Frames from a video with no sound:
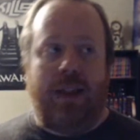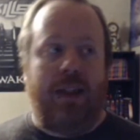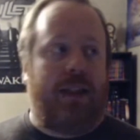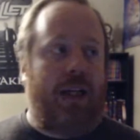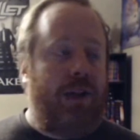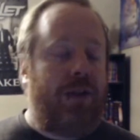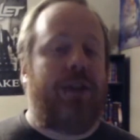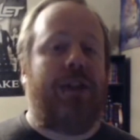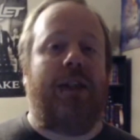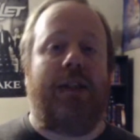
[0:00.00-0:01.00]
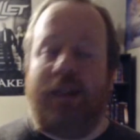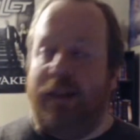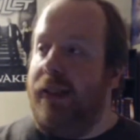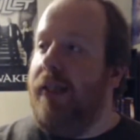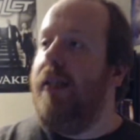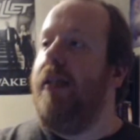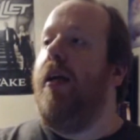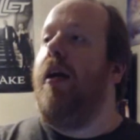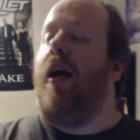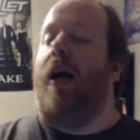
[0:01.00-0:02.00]
It's interesting to see
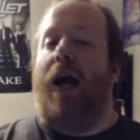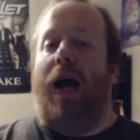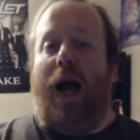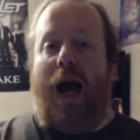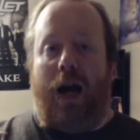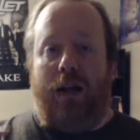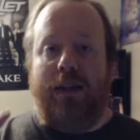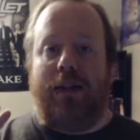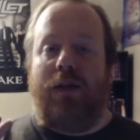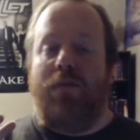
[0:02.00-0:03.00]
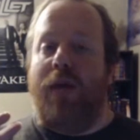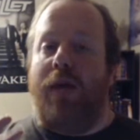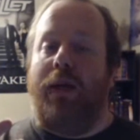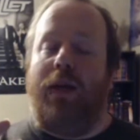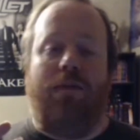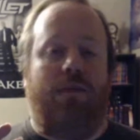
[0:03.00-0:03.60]
how this can maybe